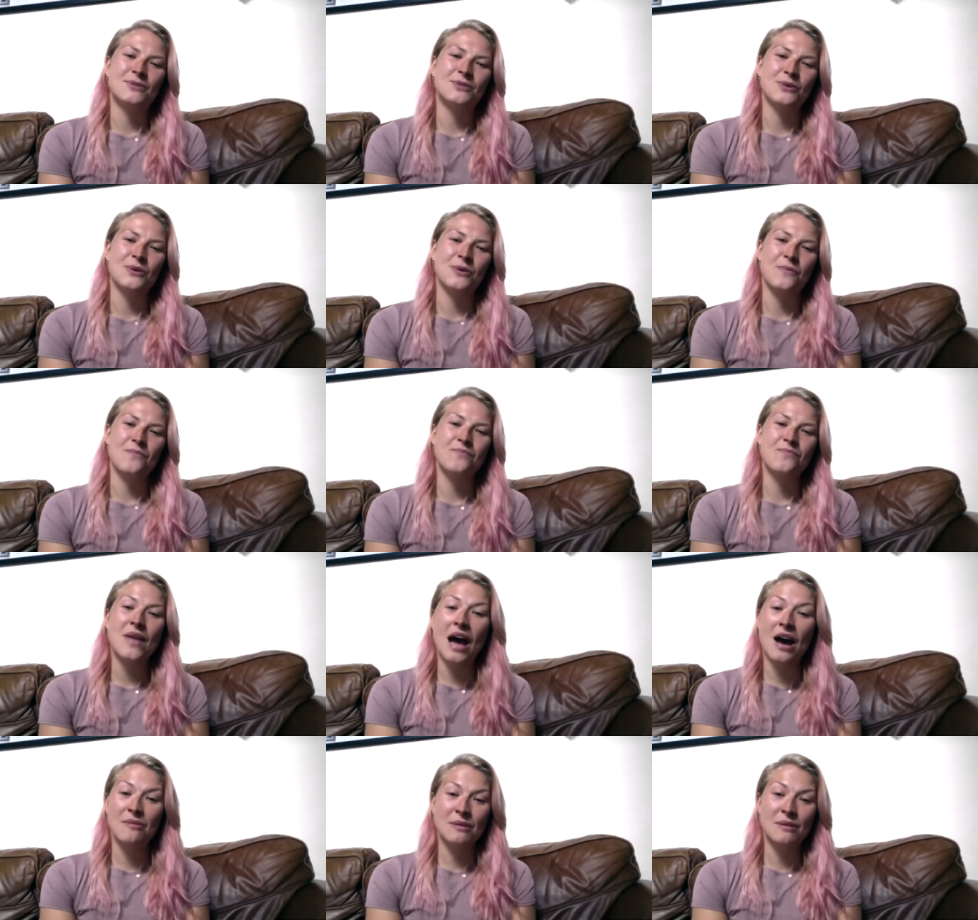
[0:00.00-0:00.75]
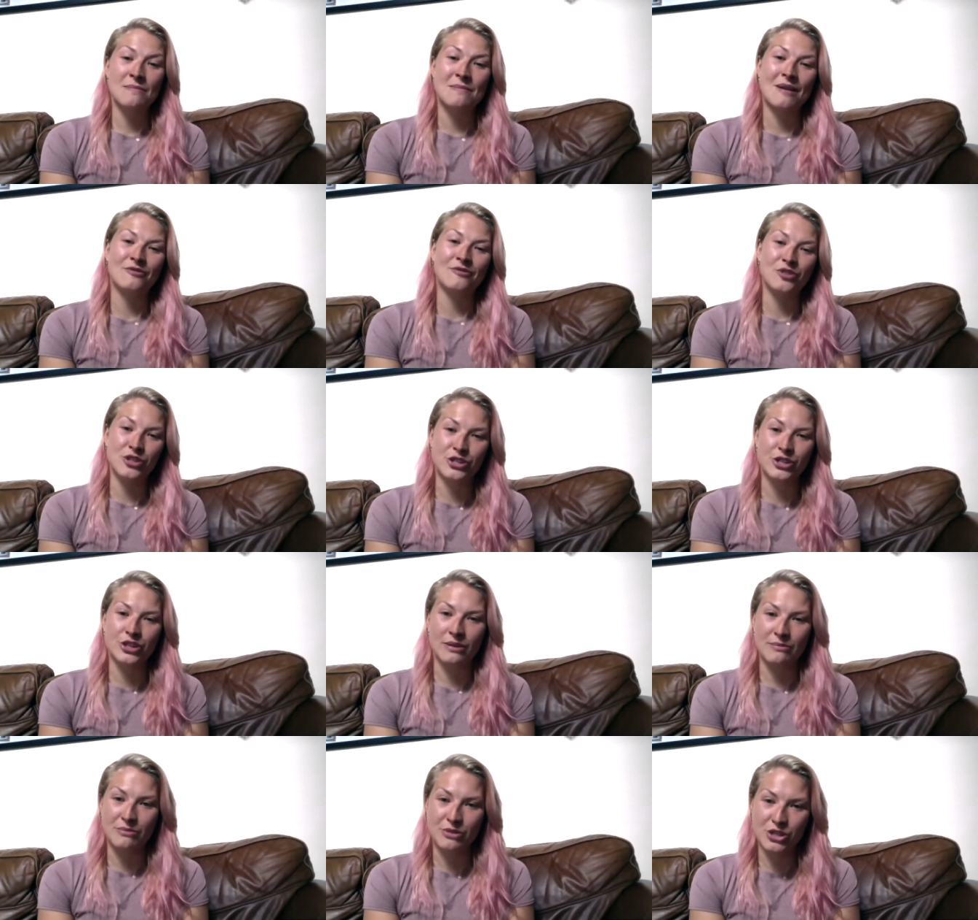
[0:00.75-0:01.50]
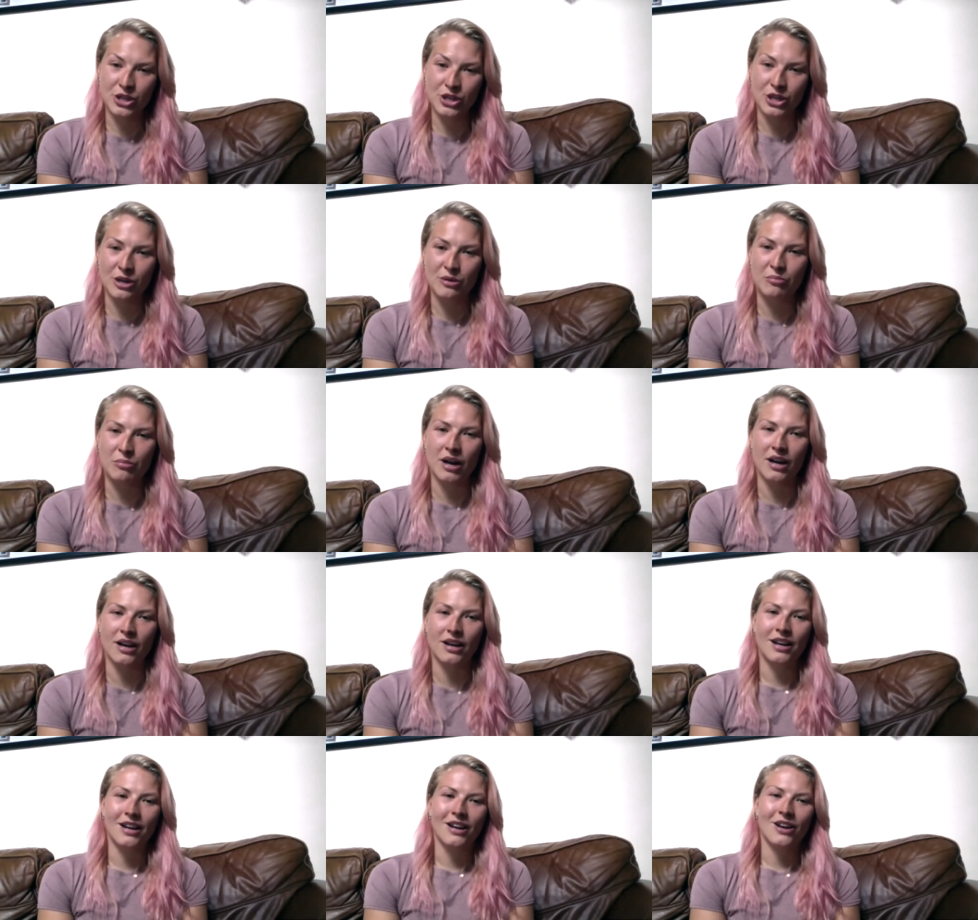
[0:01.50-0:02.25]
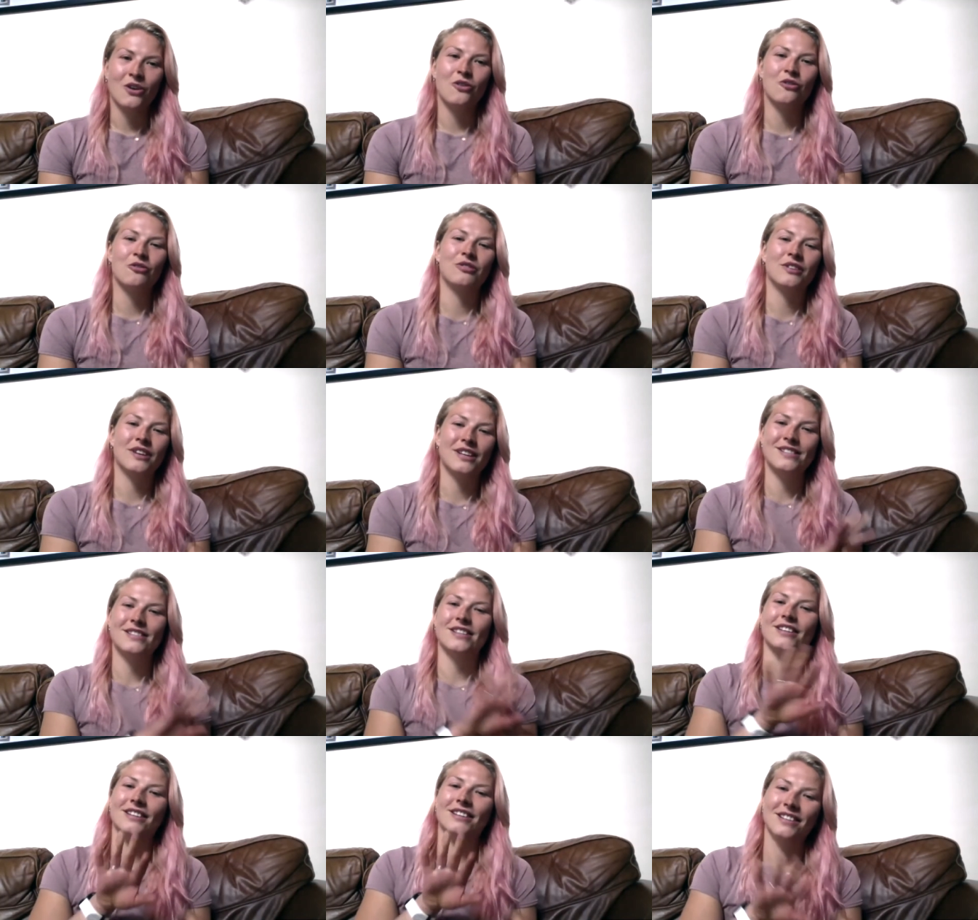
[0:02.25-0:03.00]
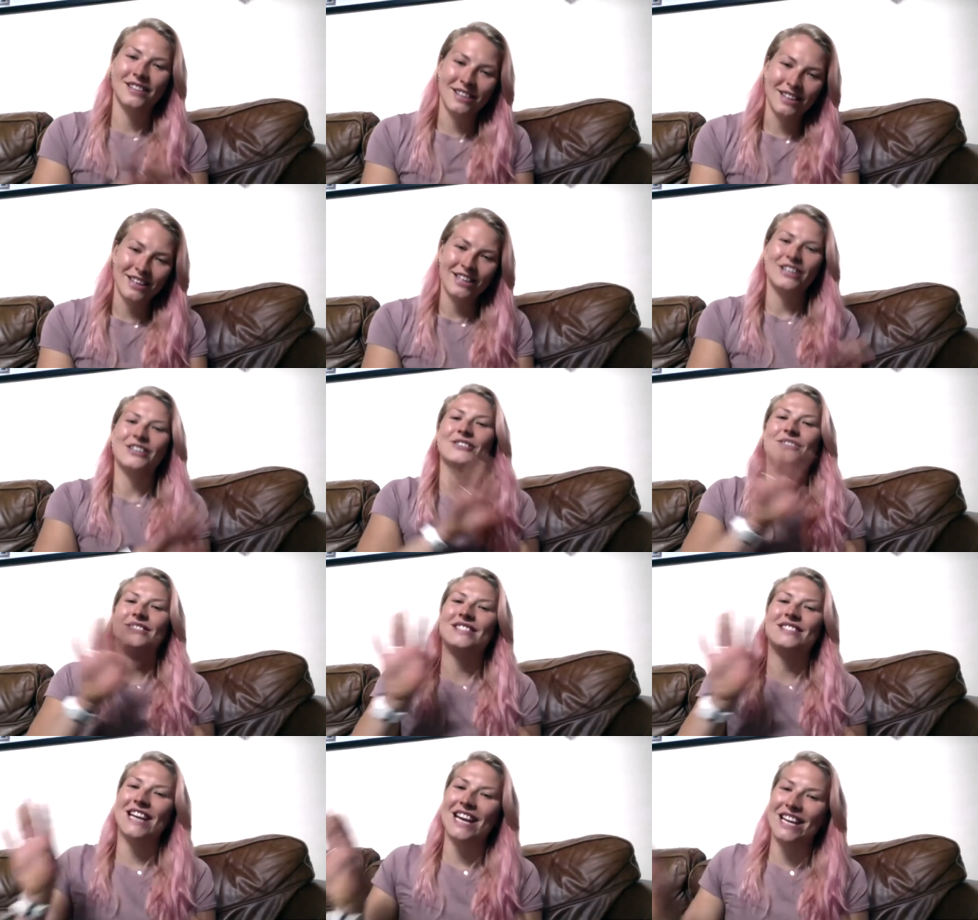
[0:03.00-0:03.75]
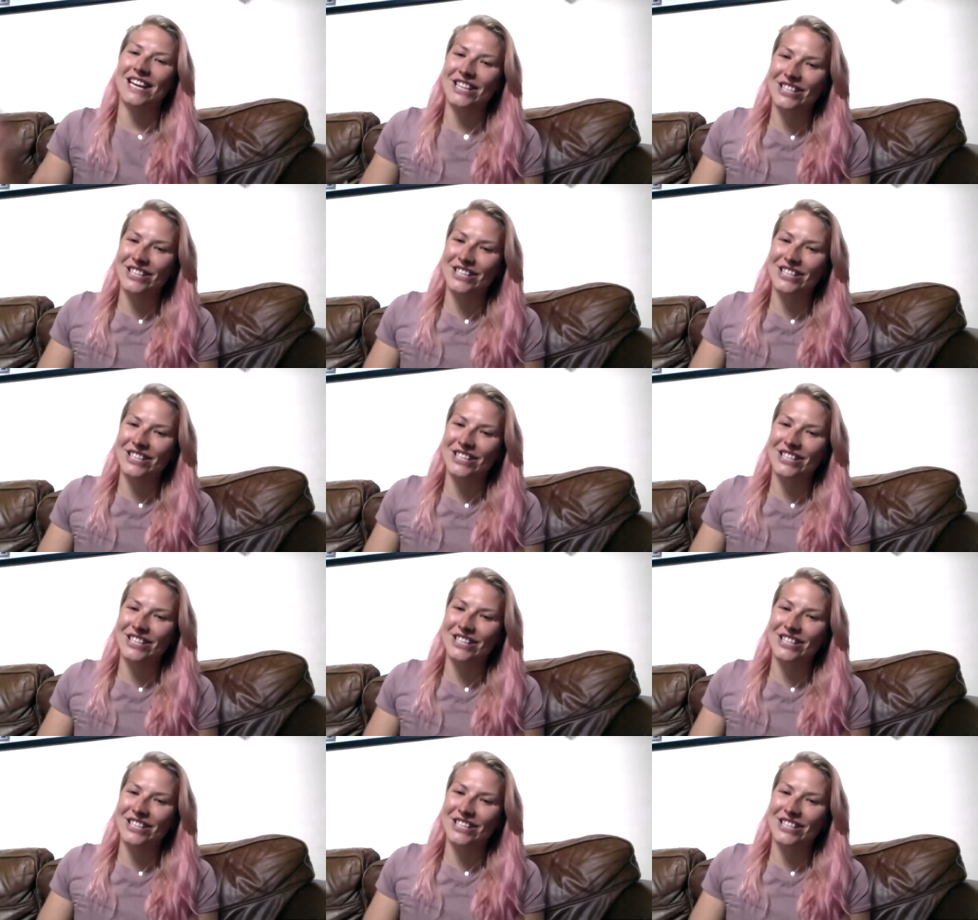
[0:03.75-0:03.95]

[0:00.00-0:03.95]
so that'll be in my future, I'm sure, but hopefully still, you know, 10